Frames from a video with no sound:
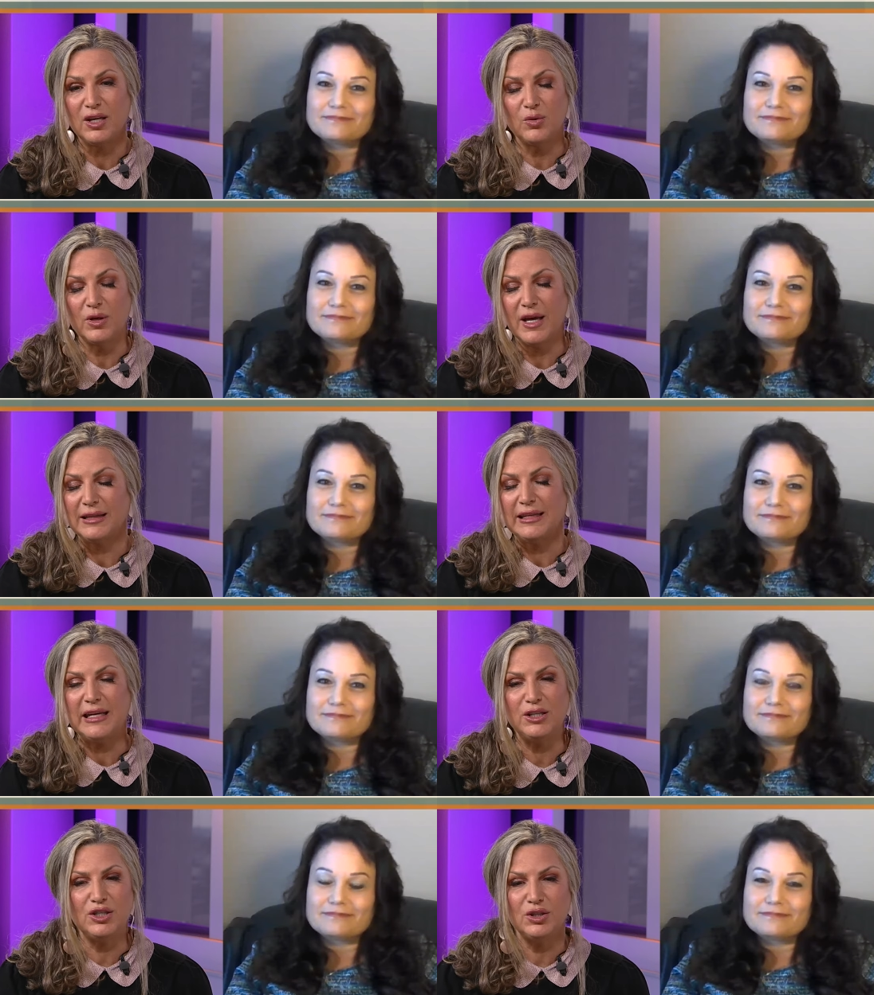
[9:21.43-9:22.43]
Speaker 1: you? Where did that
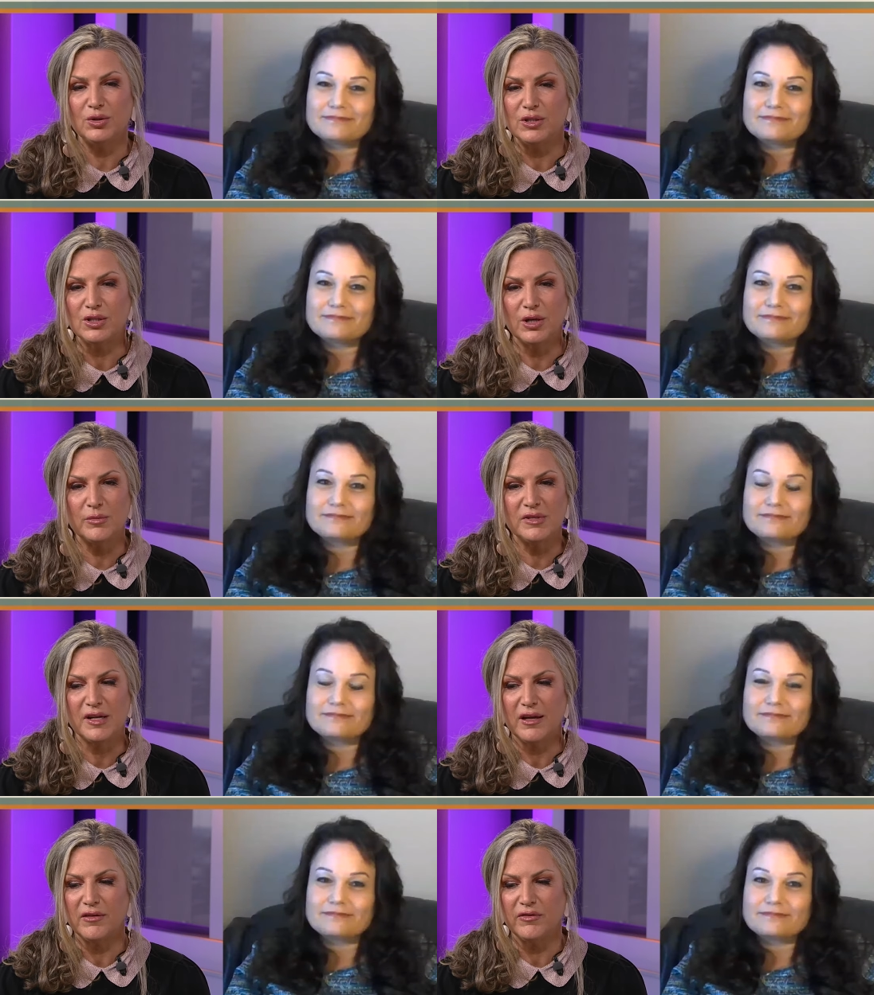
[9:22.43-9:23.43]
lead you in
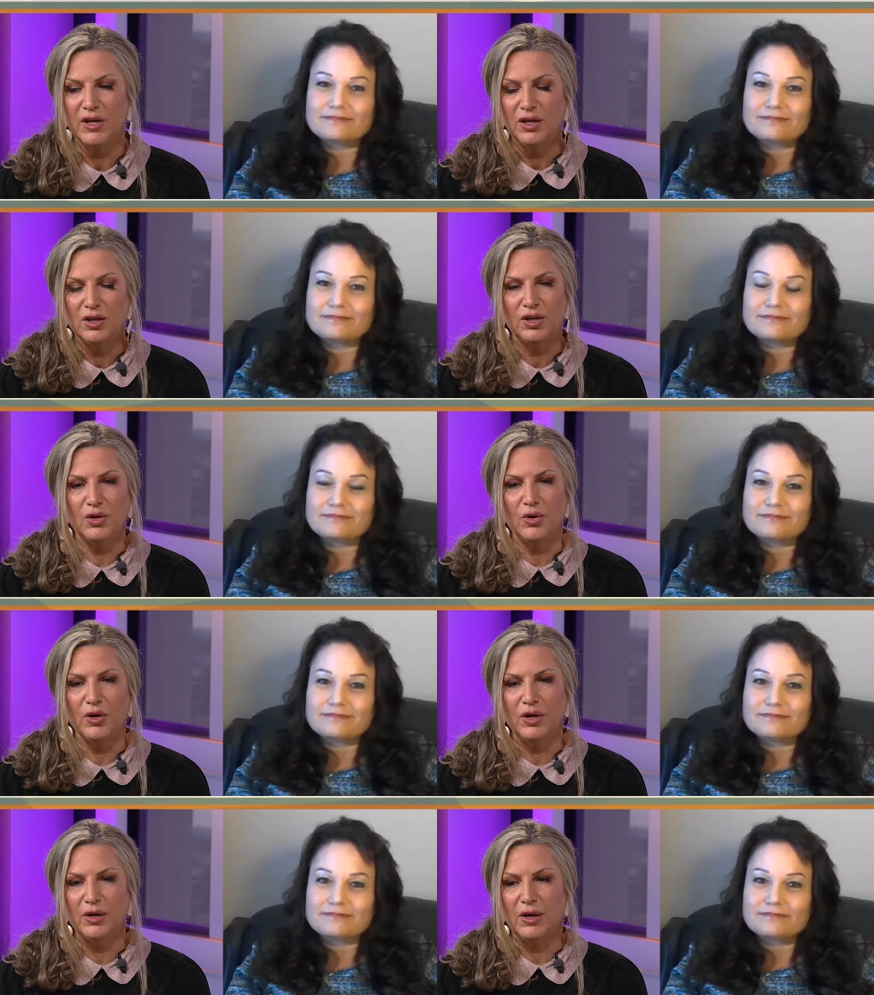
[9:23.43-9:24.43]
terms of
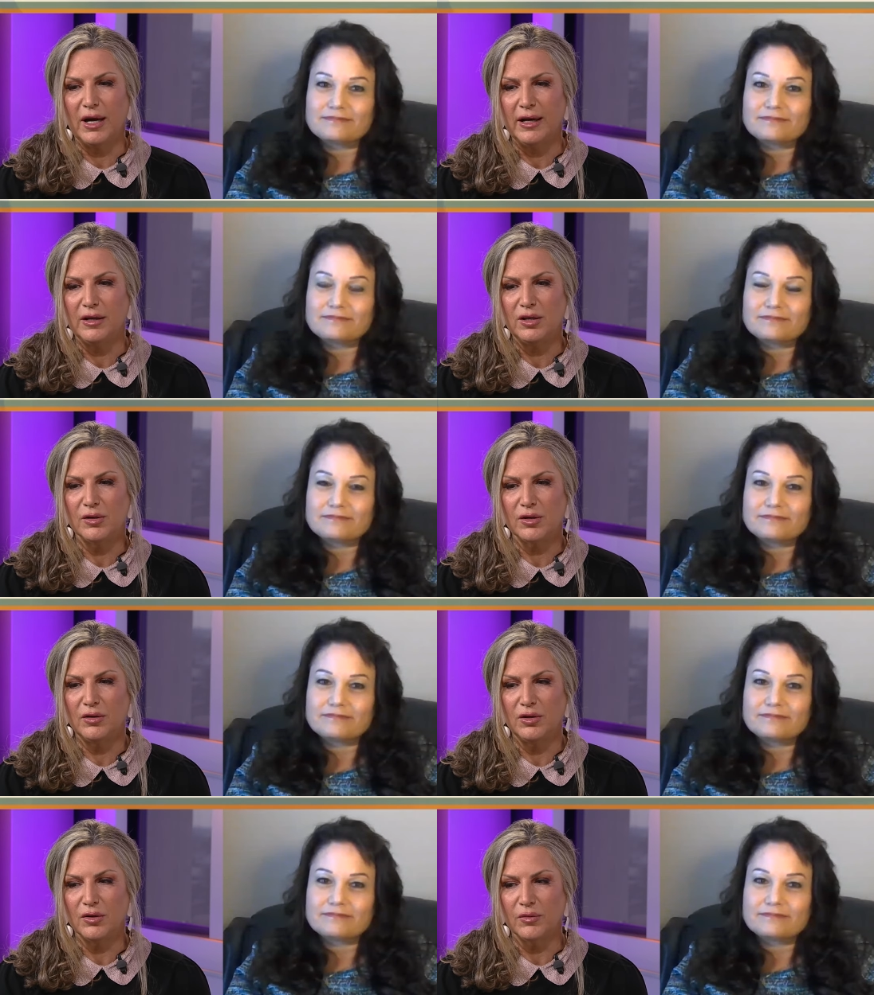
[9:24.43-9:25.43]
your uh, your
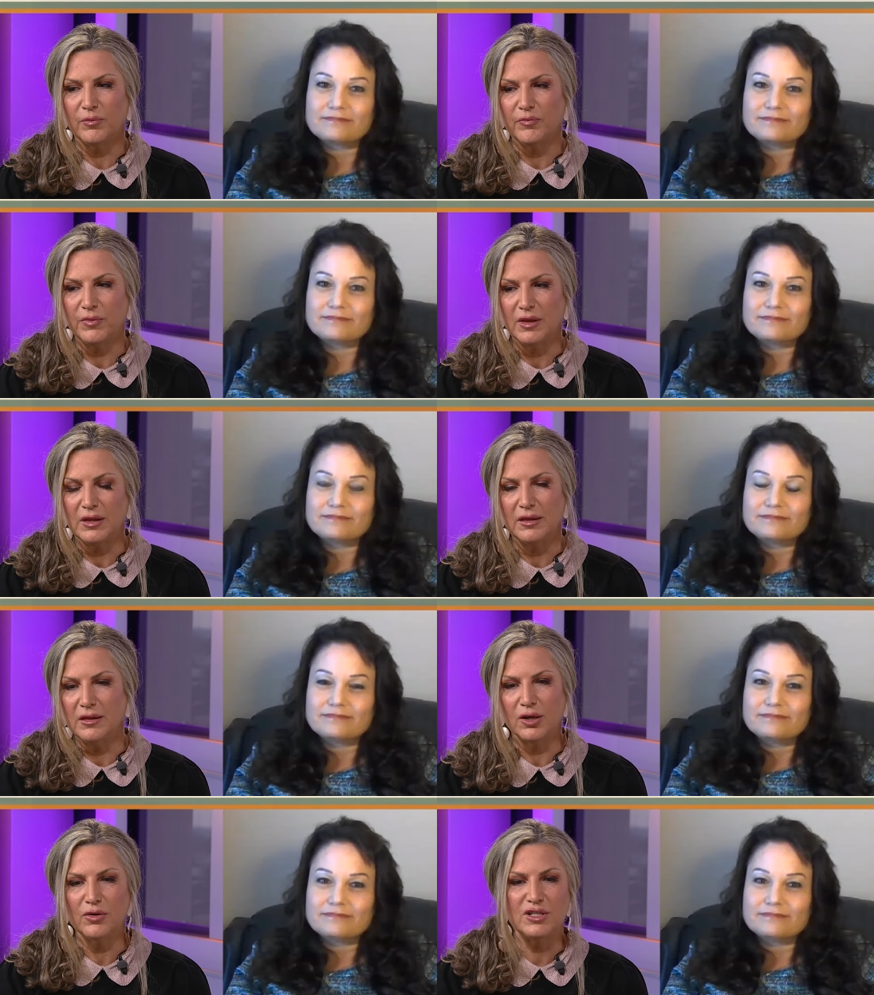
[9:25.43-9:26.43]
your
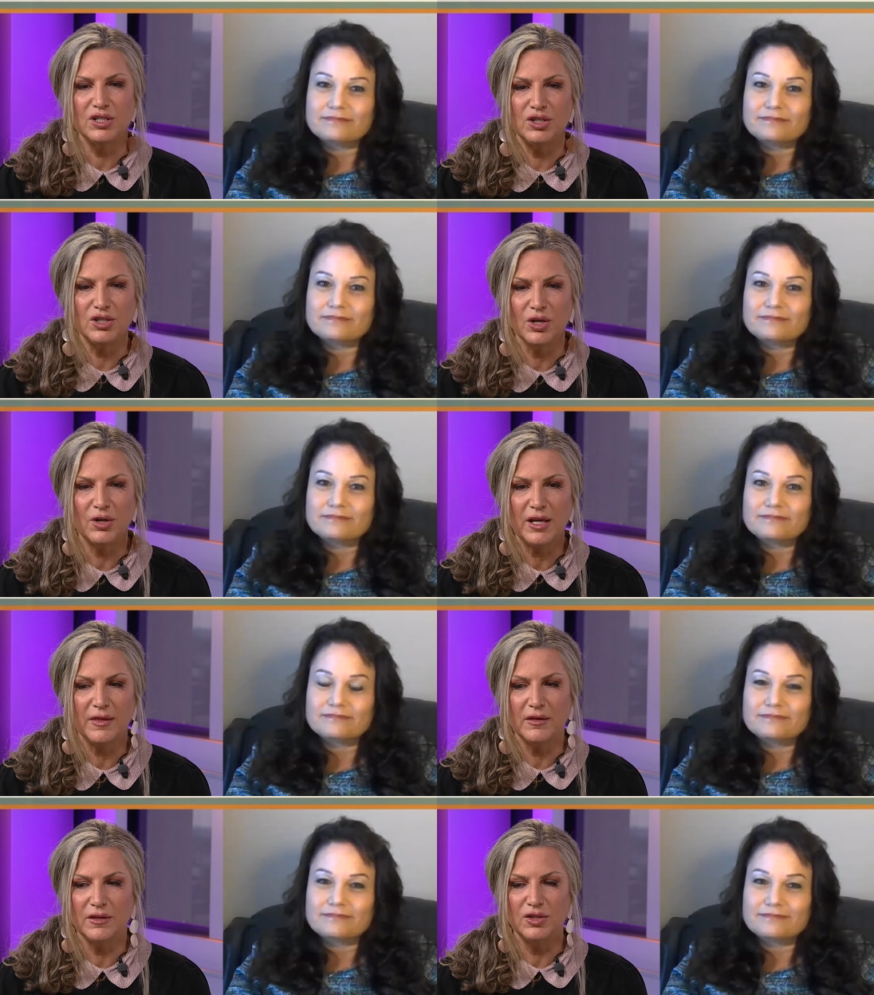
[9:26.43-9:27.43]
the Christian journey,
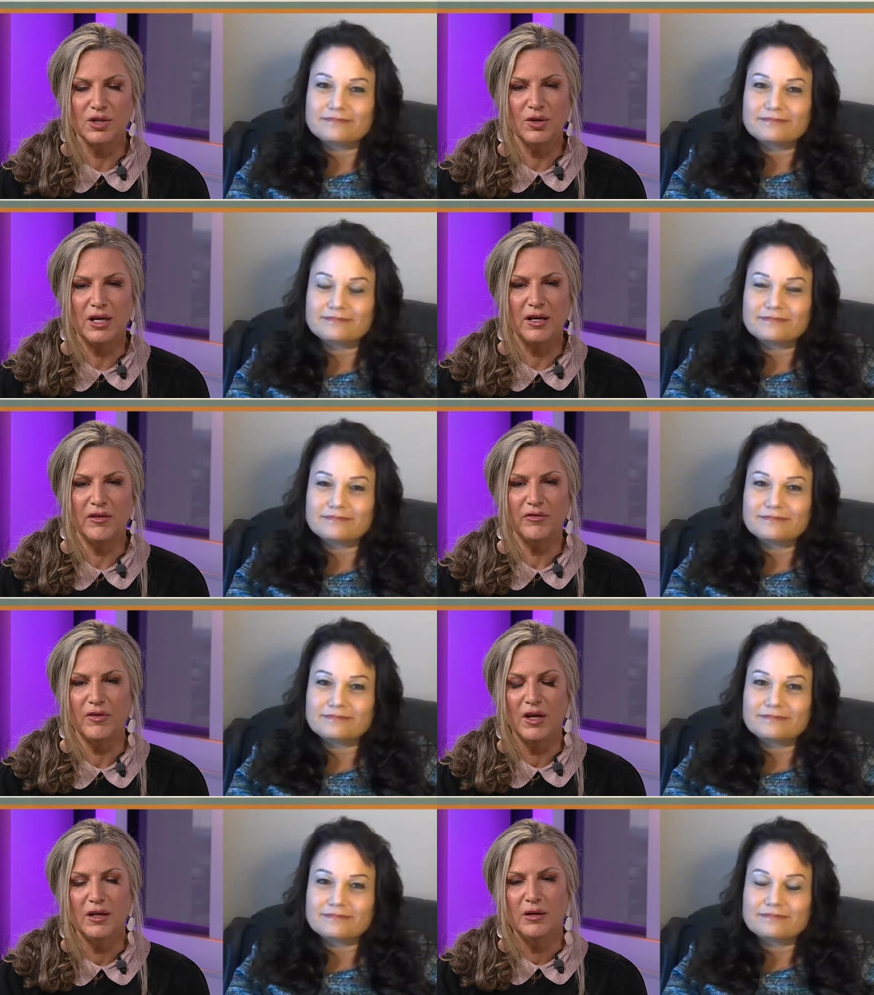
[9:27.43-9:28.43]
the the journey of